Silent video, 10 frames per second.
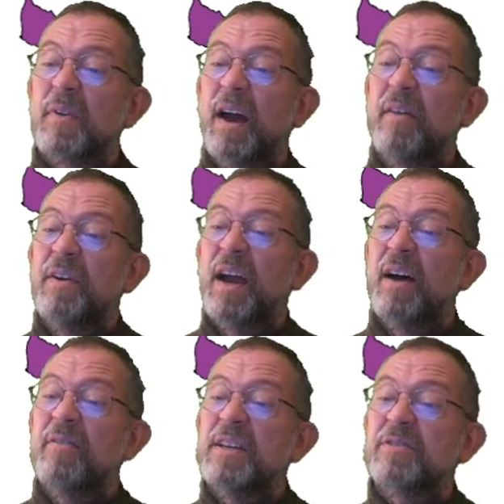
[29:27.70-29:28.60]
and we
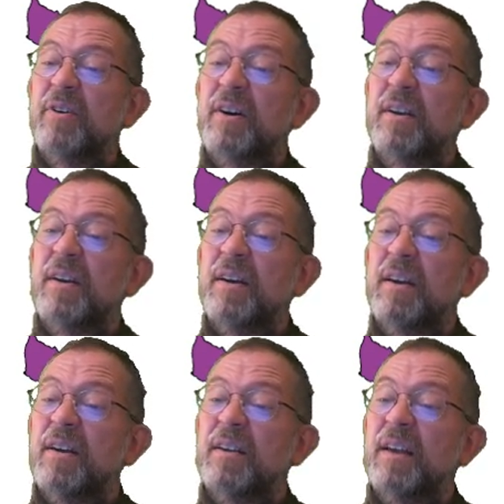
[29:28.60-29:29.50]
have this one
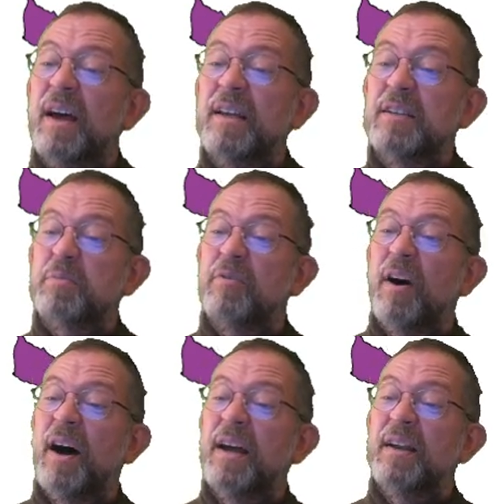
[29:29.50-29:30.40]
that is
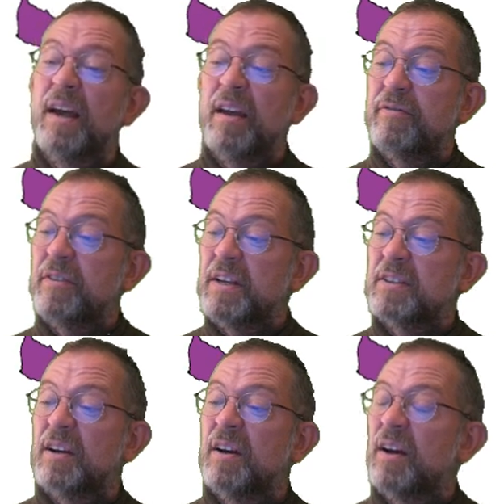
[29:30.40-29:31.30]
provide a
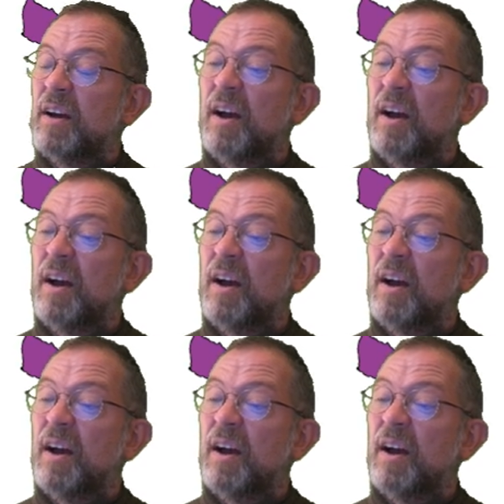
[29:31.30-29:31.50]
feature